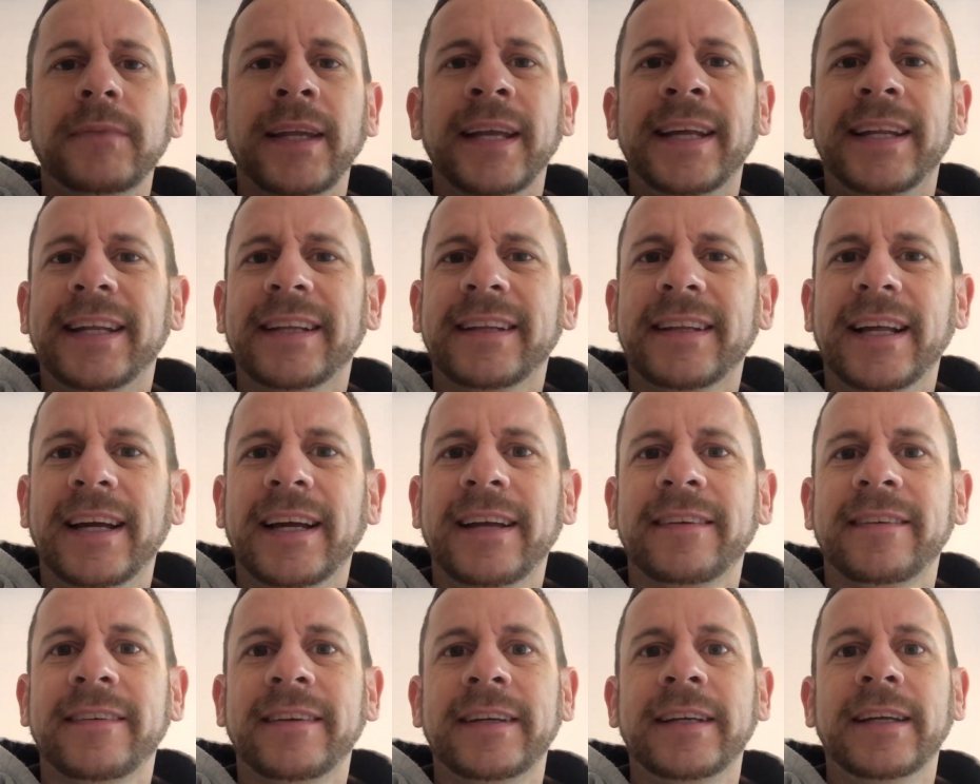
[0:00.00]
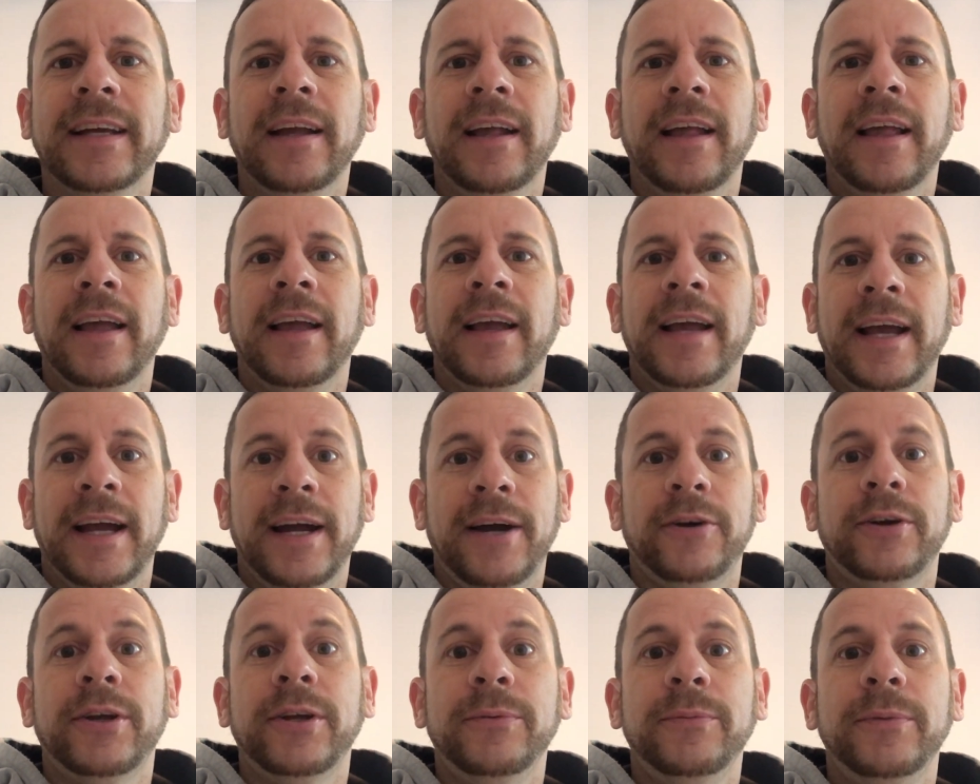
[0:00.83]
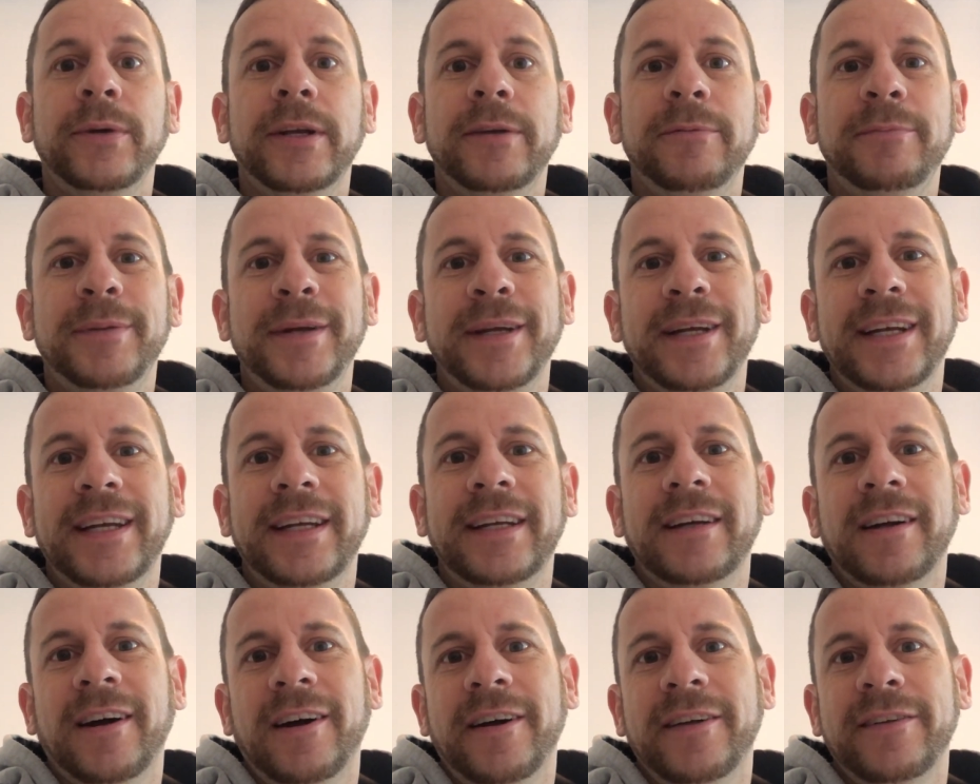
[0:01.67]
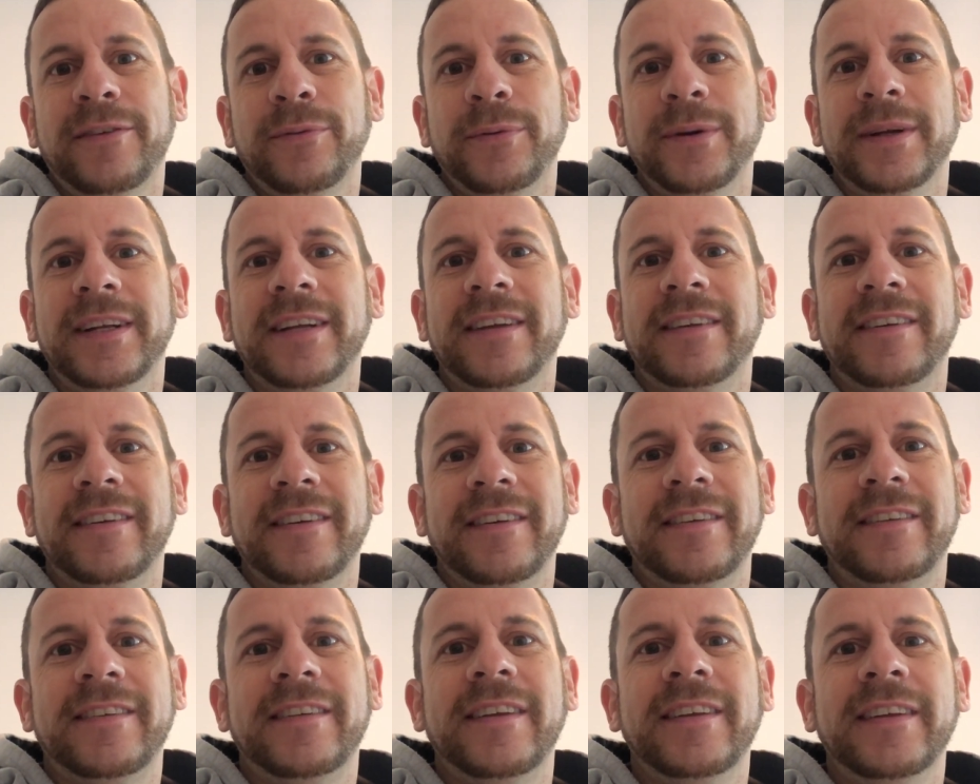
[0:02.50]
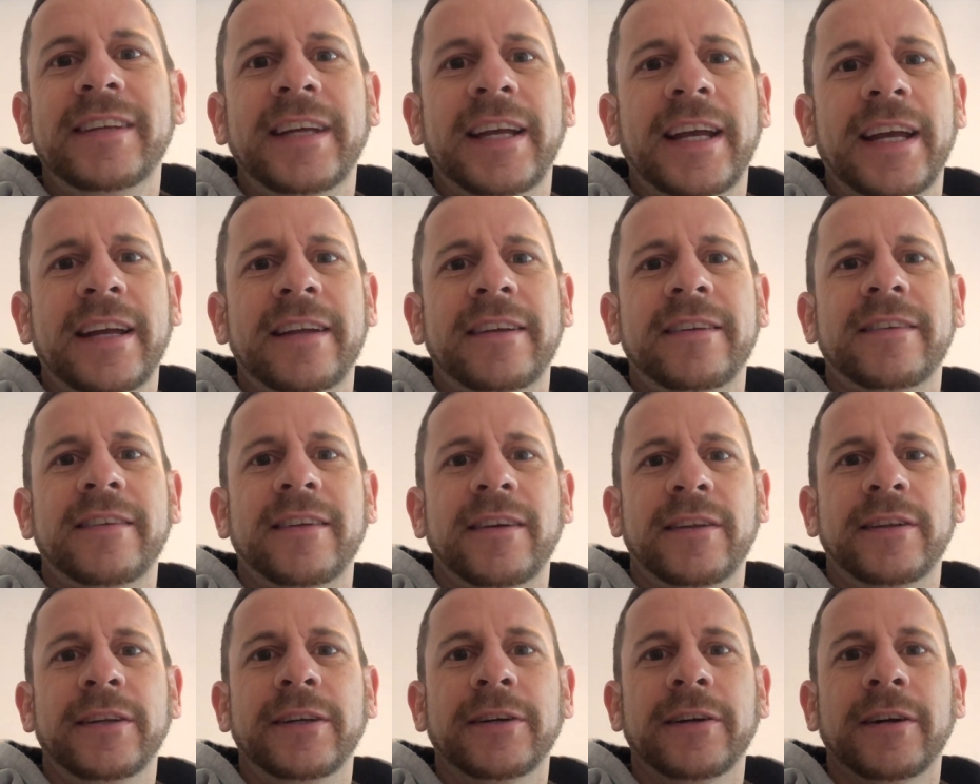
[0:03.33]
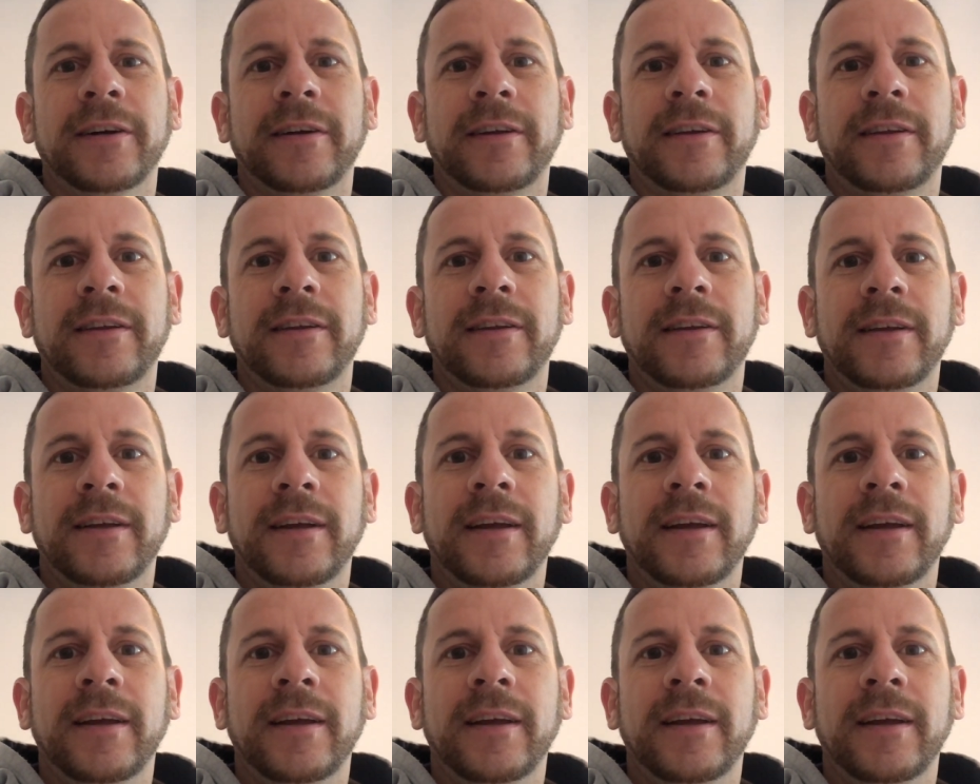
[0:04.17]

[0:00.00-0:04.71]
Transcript: And then lastly, how can we be God's witnesses to the ends of the earth?